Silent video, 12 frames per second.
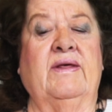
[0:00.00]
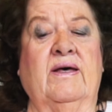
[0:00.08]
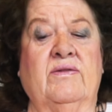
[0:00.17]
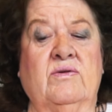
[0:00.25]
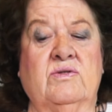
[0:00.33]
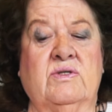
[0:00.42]
the
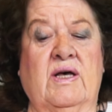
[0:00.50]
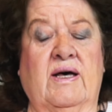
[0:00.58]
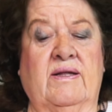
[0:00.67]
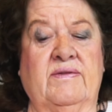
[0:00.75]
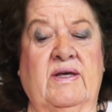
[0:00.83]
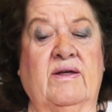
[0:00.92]

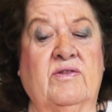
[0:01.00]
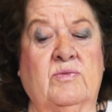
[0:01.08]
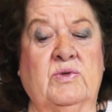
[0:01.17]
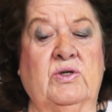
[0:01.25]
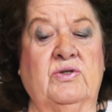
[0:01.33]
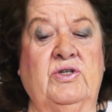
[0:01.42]
other
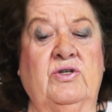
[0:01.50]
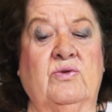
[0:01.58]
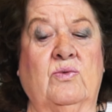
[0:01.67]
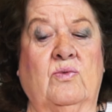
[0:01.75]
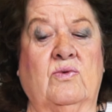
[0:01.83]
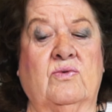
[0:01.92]
mood
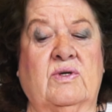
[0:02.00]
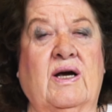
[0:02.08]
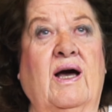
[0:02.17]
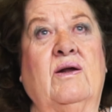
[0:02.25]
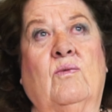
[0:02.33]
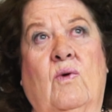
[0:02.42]
you
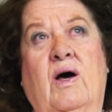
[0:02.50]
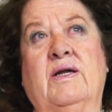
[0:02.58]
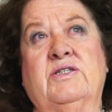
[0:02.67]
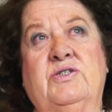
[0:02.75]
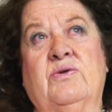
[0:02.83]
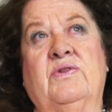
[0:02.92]
kind of
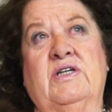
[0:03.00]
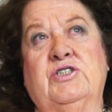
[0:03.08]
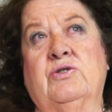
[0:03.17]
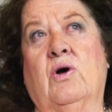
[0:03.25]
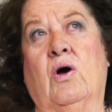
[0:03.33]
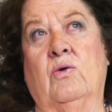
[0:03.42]
want to do things
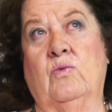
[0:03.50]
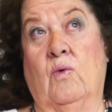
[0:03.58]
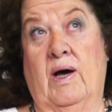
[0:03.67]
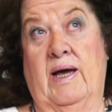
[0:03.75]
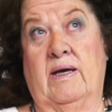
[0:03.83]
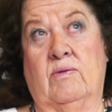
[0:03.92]
your own
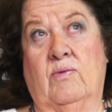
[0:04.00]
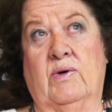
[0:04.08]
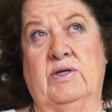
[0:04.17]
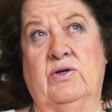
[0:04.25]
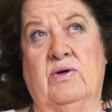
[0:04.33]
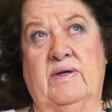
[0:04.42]
way
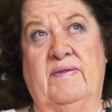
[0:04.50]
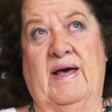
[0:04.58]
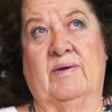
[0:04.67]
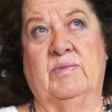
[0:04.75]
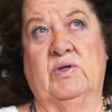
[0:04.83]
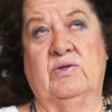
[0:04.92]
when you're in
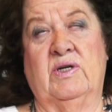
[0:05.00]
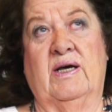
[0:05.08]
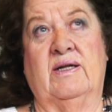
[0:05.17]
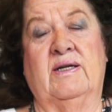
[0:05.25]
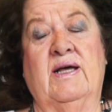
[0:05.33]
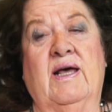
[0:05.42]
that mood,
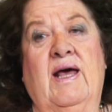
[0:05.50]
and